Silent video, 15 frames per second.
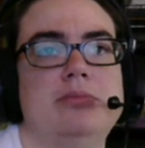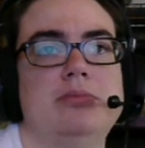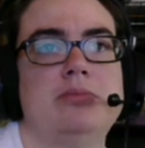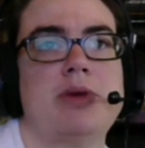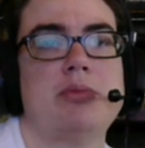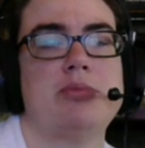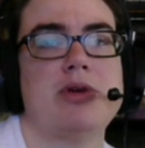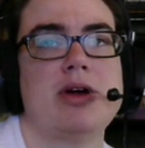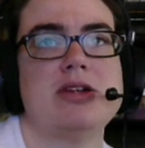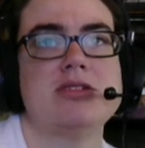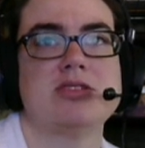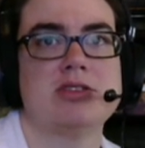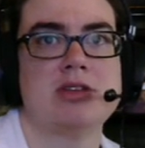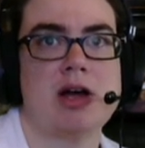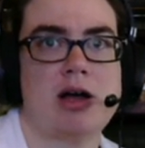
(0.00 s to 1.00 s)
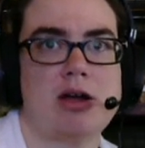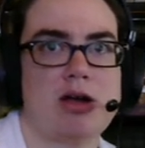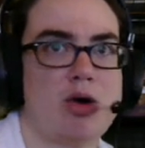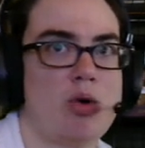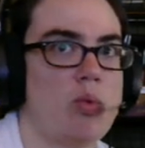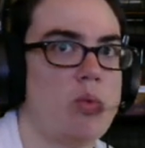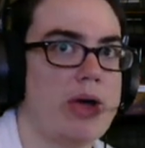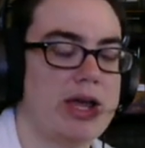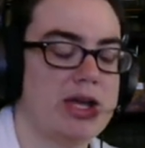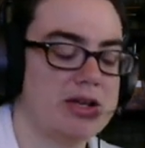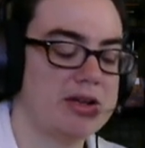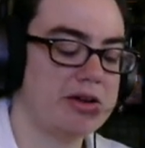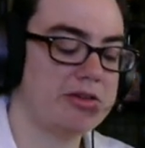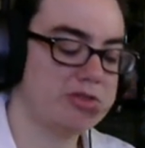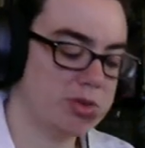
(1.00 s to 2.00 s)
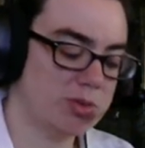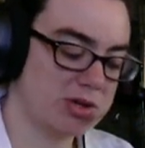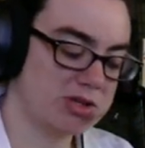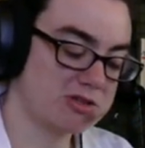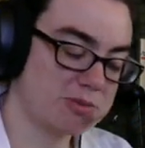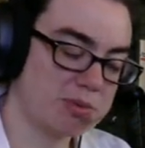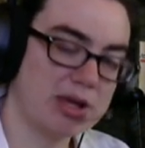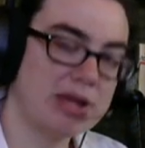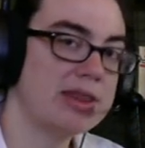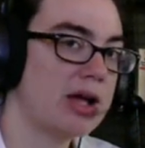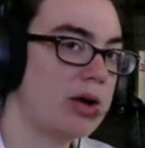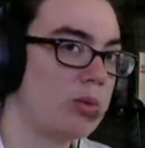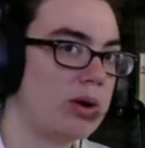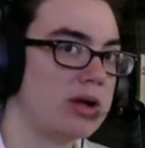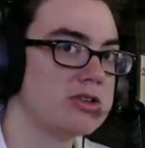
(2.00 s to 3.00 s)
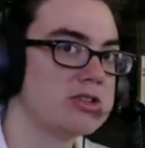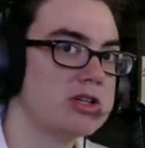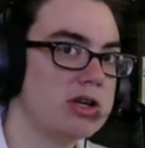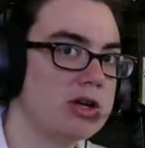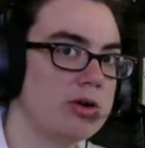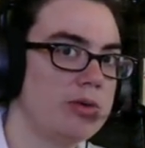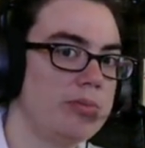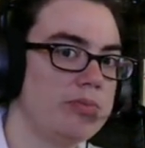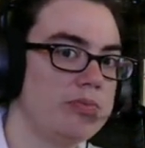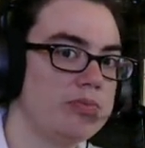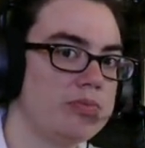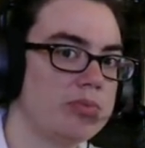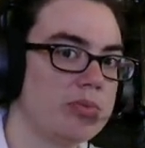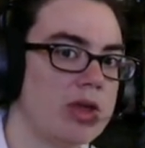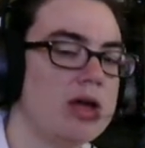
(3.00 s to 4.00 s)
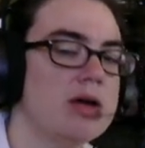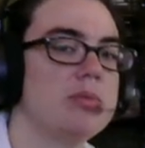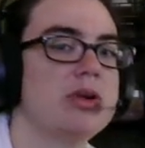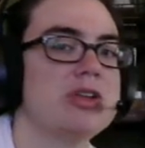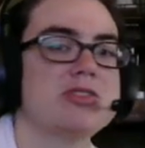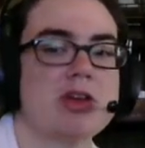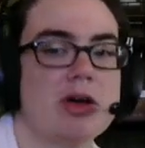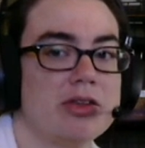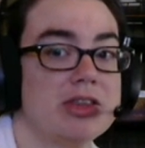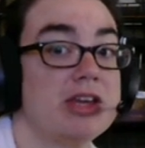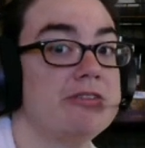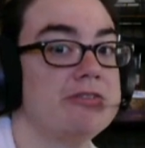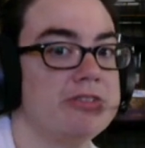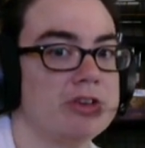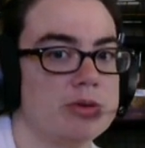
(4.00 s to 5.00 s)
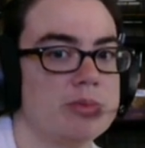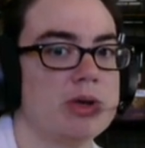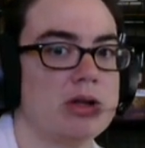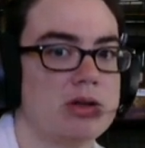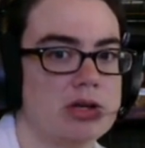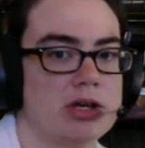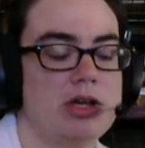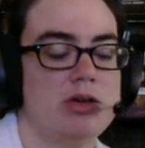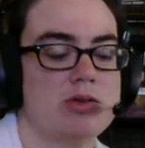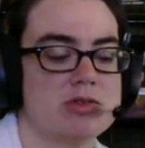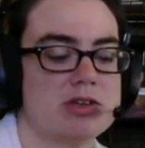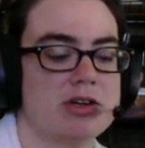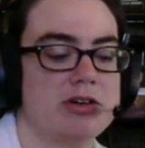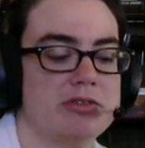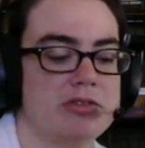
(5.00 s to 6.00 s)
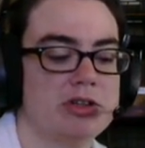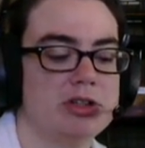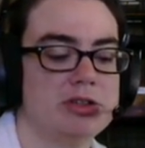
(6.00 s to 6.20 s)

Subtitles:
My brain's not awake enough to explain that well to you, but it's called the adverbial accusative.